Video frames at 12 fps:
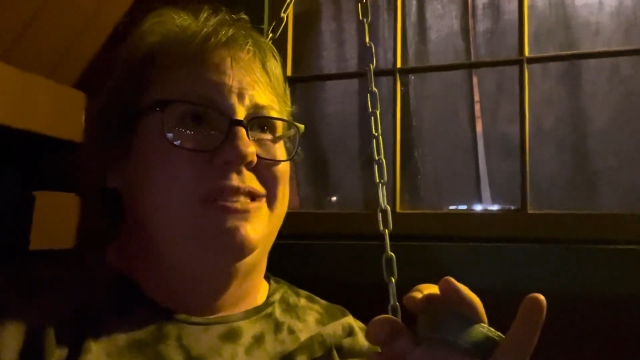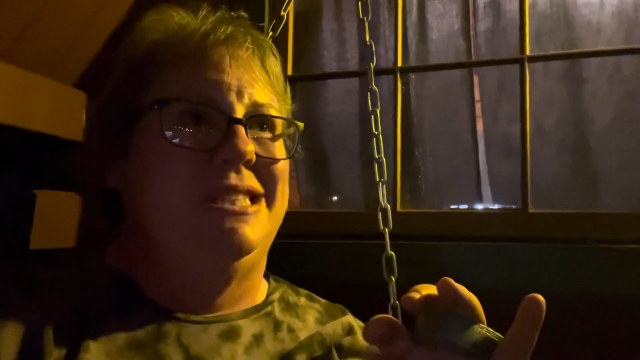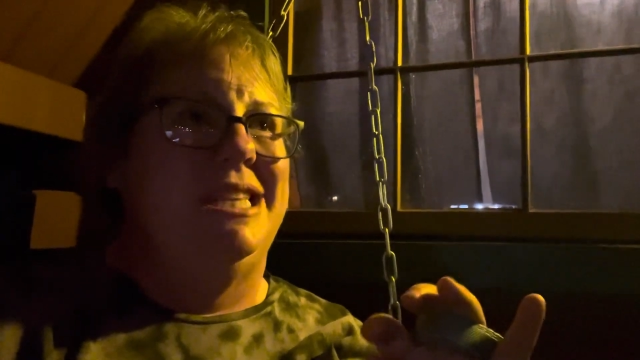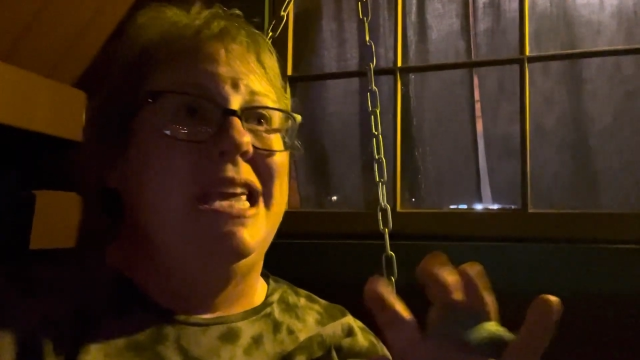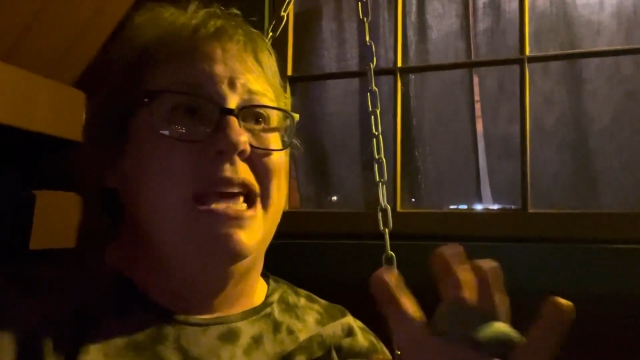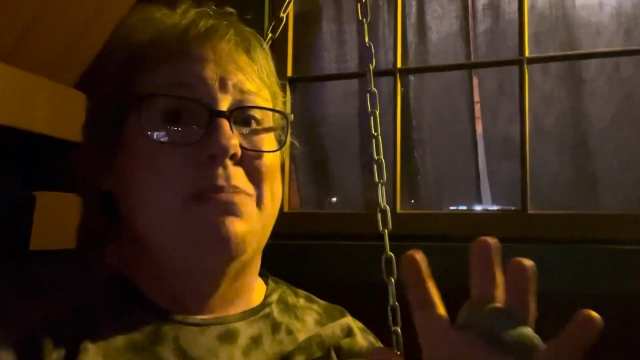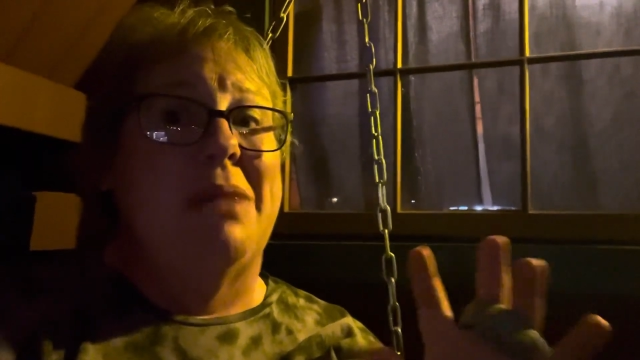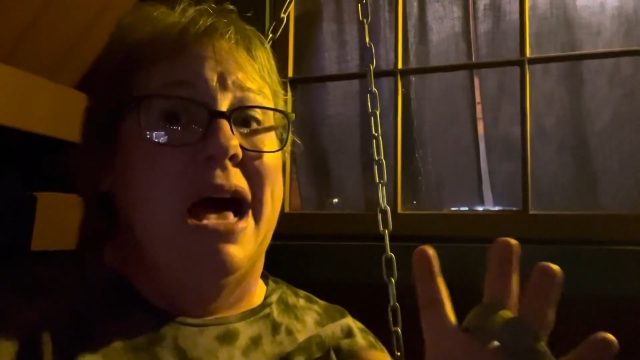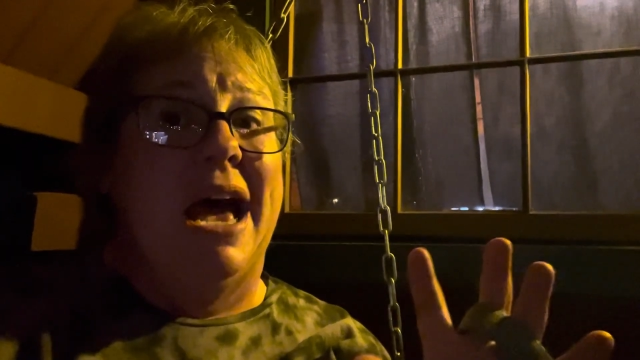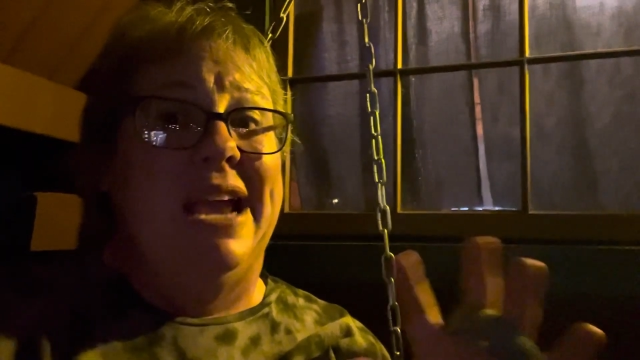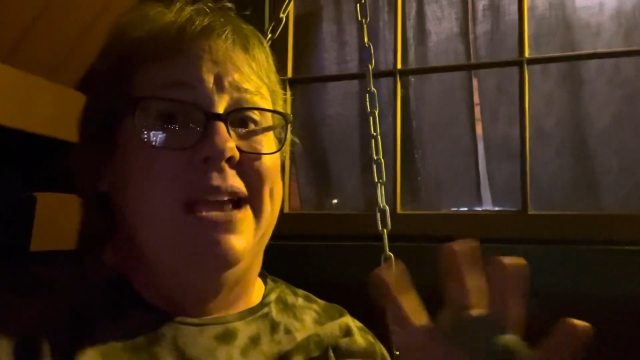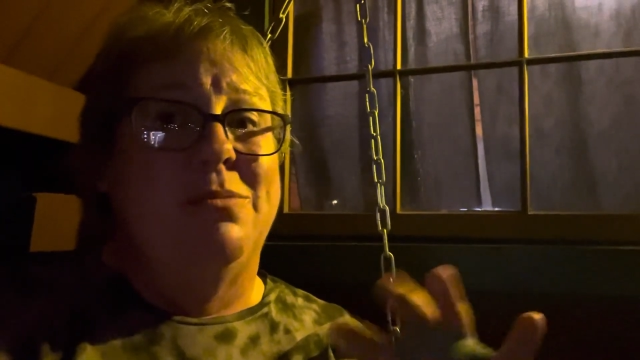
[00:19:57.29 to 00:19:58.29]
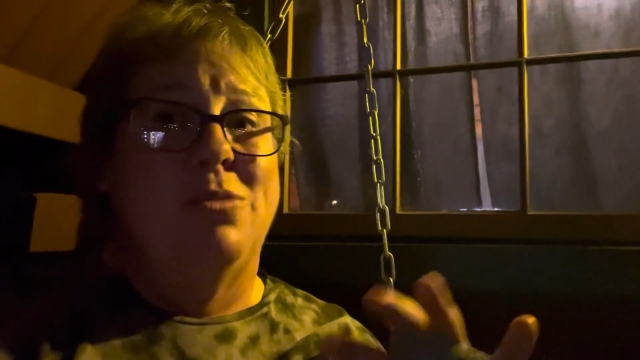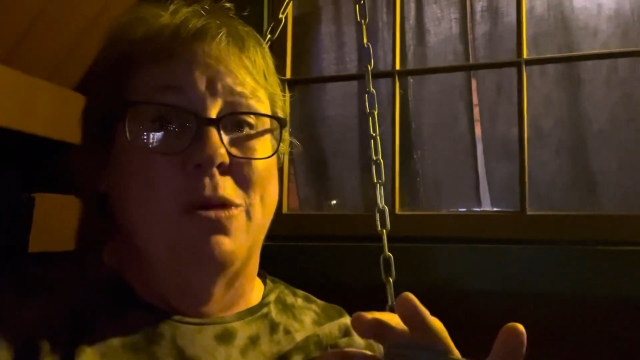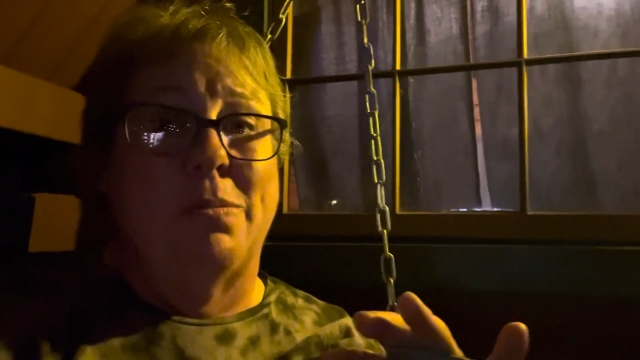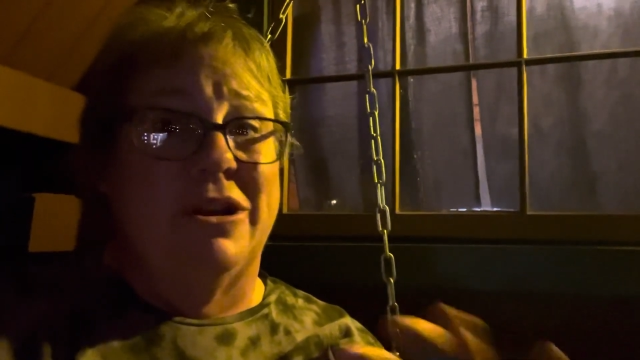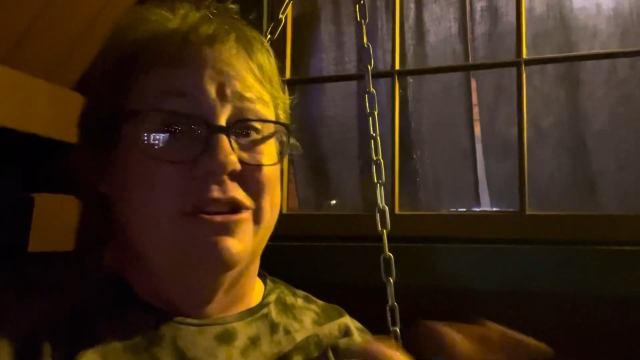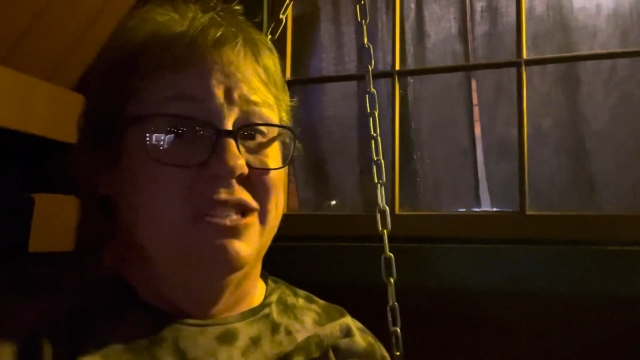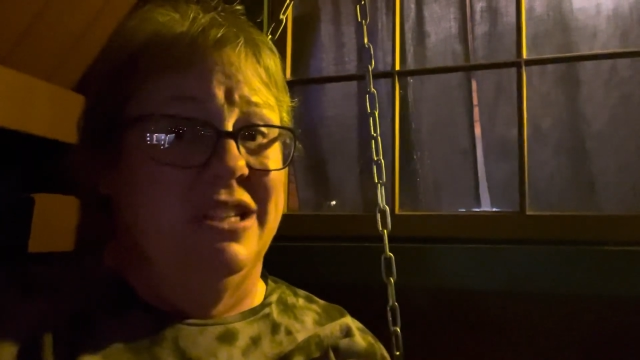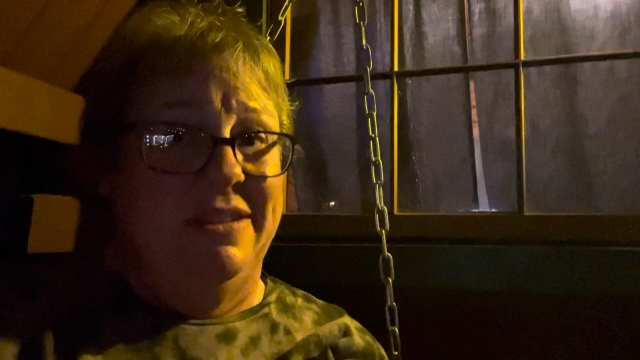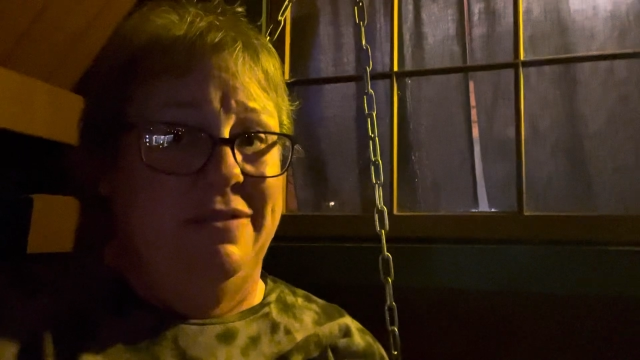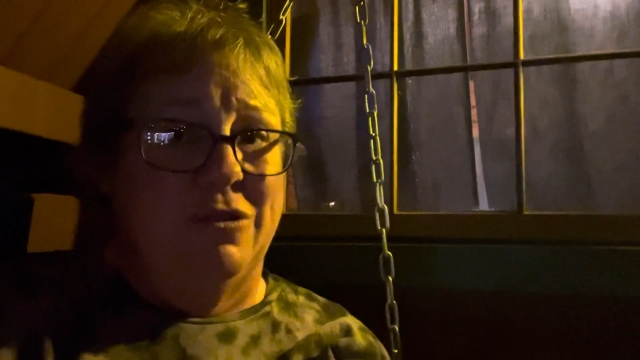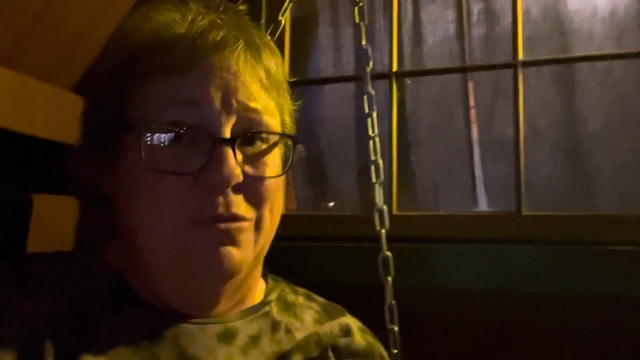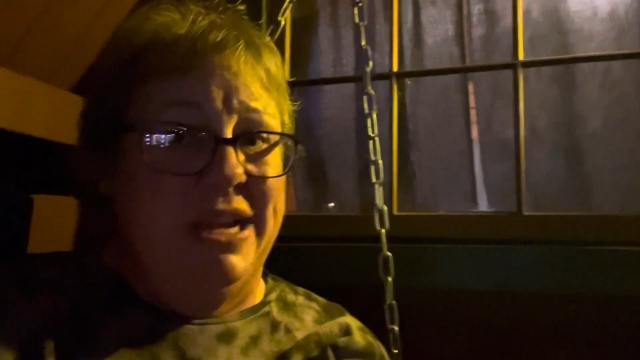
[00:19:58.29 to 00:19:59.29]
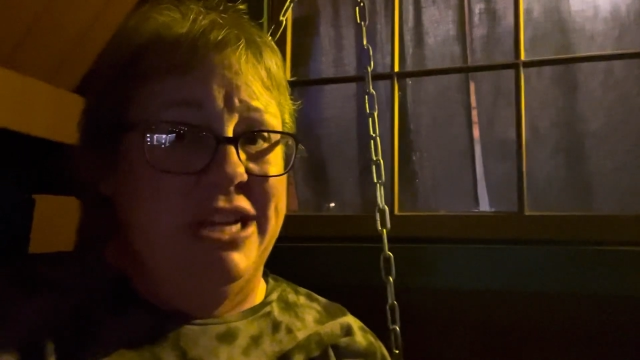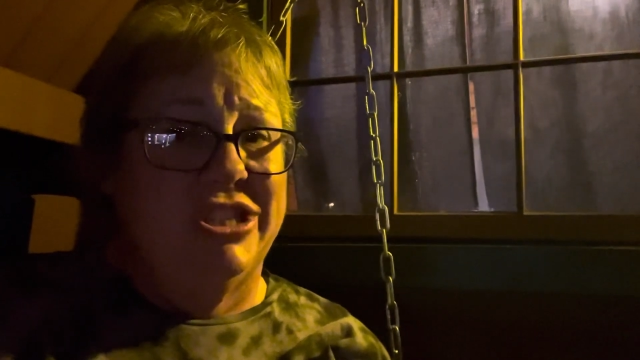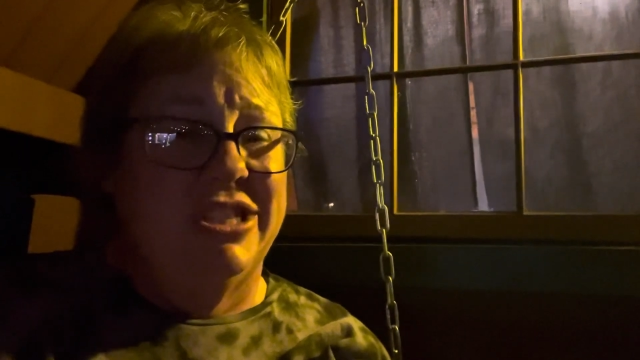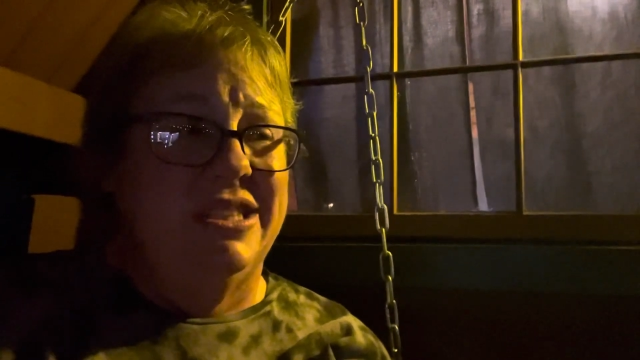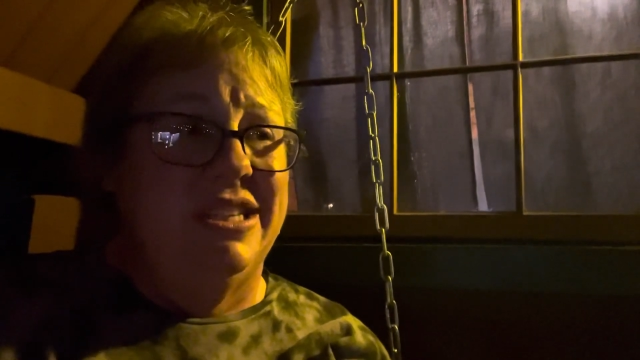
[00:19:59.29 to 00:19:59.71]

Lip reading: TMI, more personal information